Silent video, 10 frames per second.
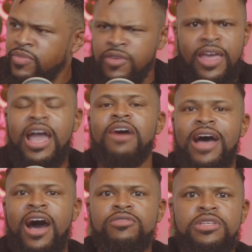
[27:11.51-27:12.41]
If they have
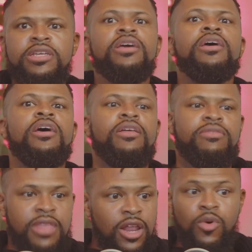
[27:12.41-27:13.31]
housing,
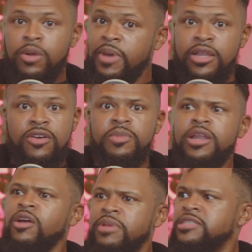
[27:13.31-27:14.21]
they don't want to make enough
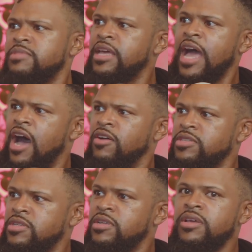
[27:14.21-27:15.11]
money to mess up their housing.